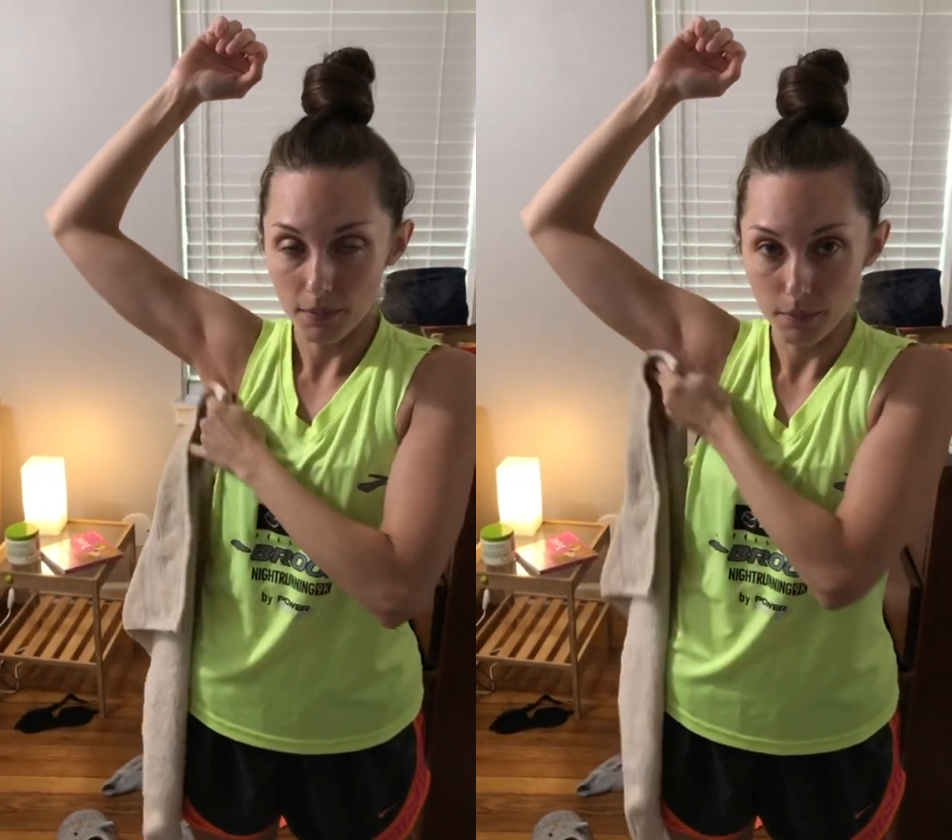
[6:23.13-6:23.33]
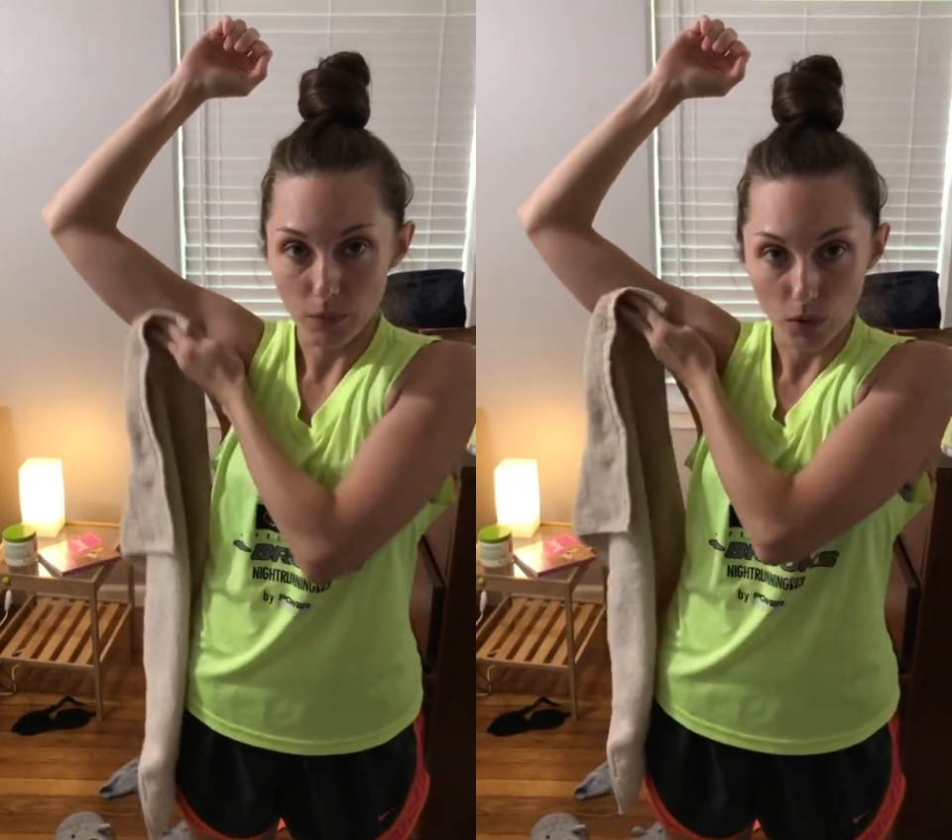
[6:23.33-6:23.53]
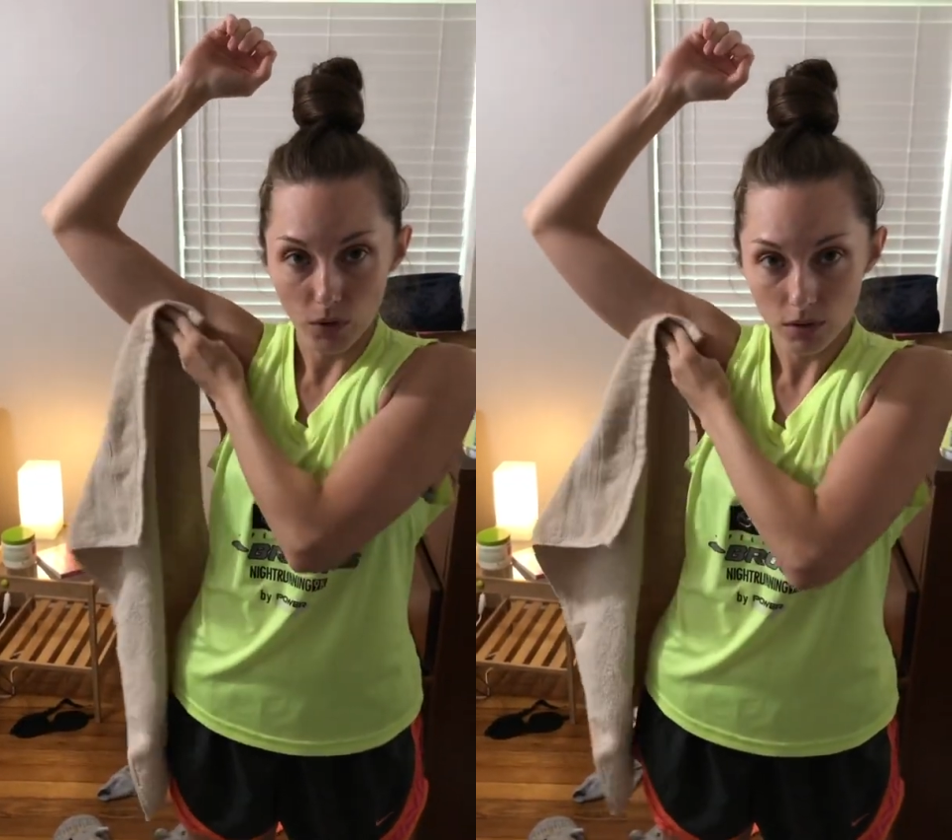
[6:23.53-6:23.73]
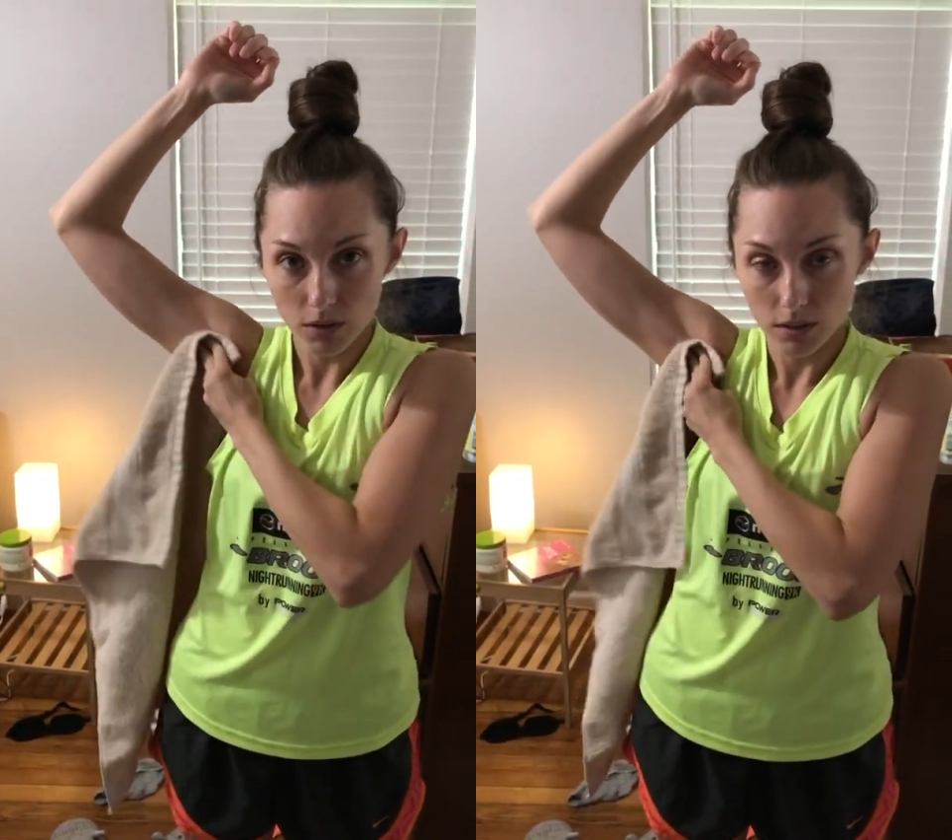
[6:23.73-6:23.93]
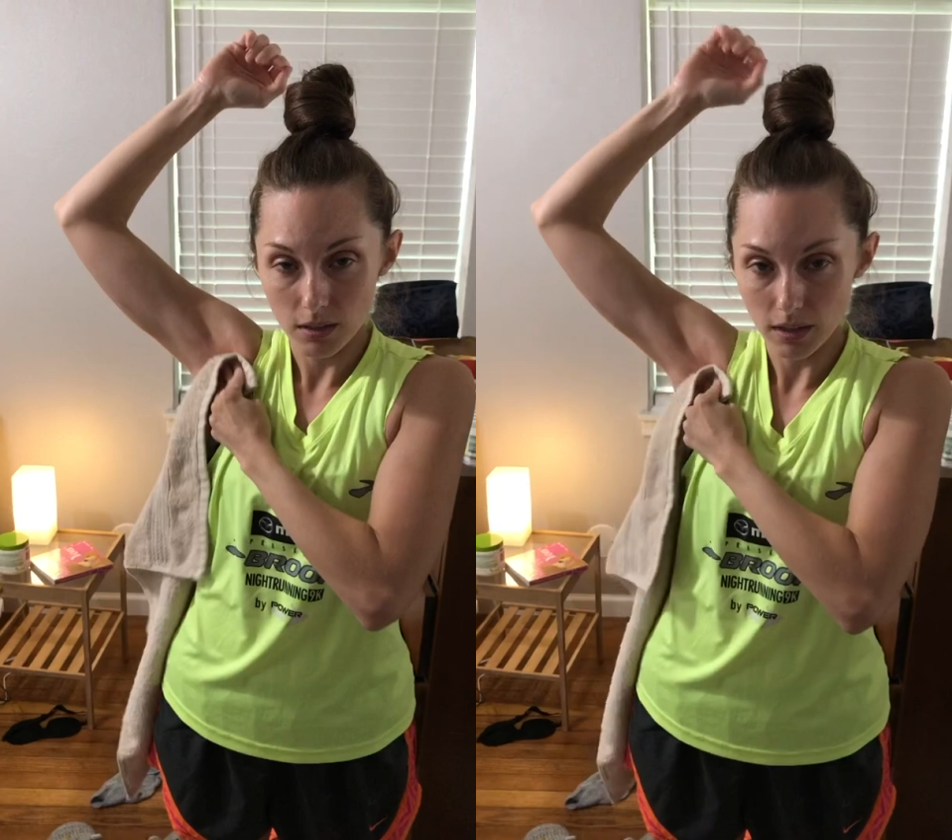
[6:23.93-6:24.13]
bowl,
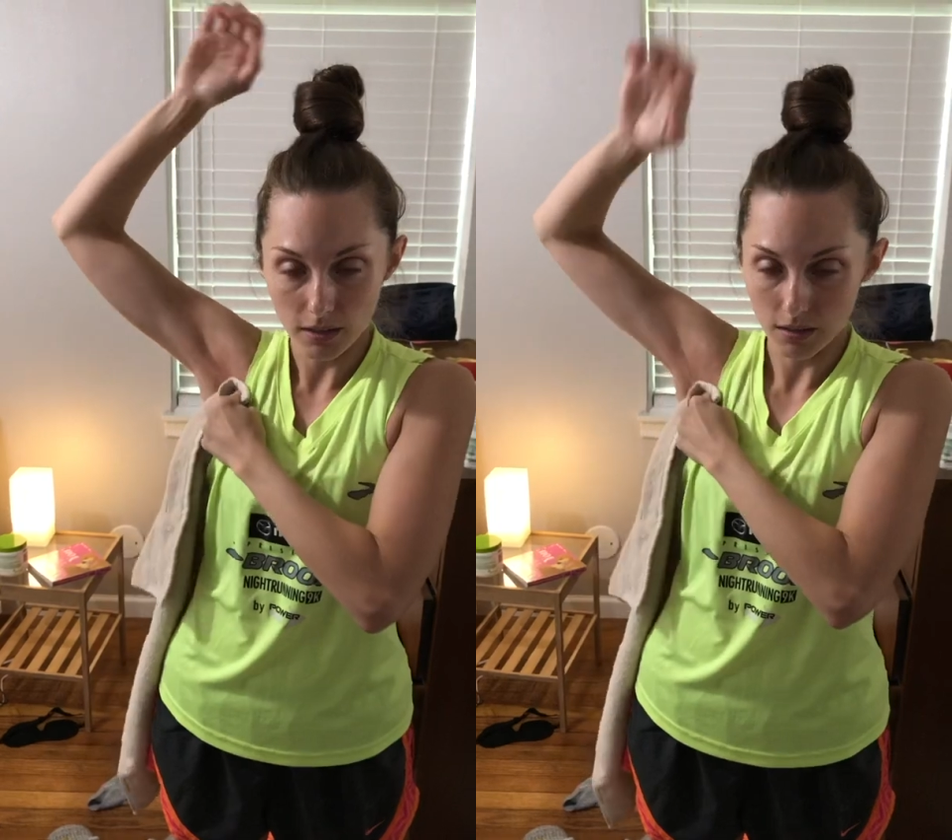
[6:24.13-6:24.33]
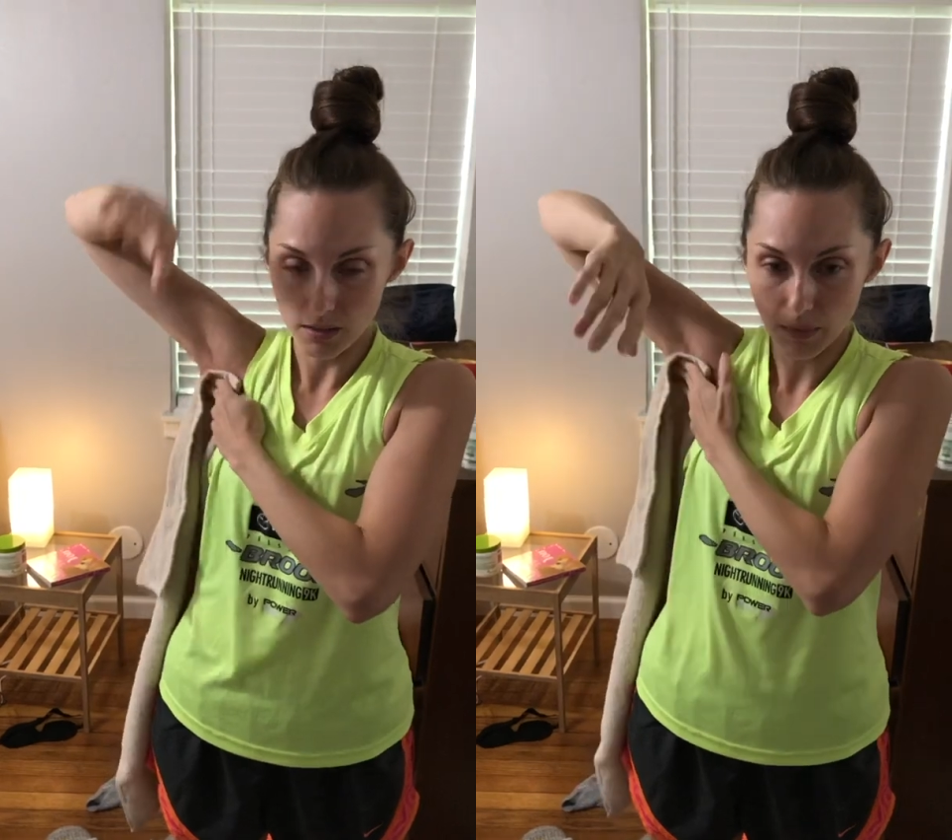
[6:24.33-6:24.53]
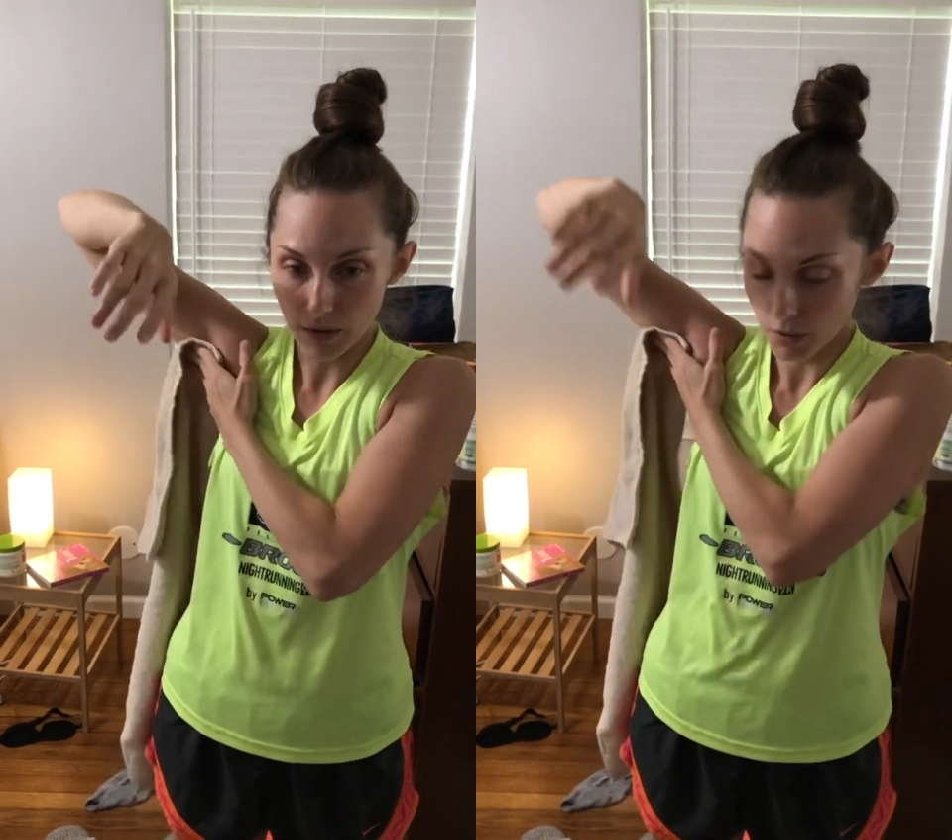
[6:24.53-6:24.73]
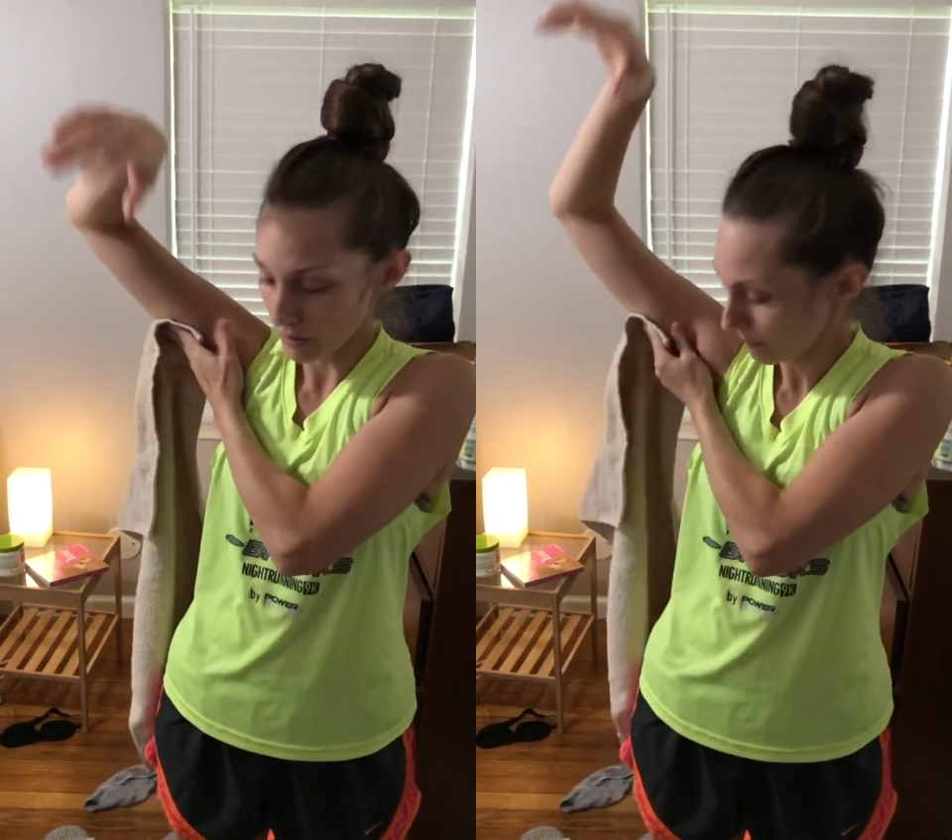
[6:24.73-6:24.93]
like the microwave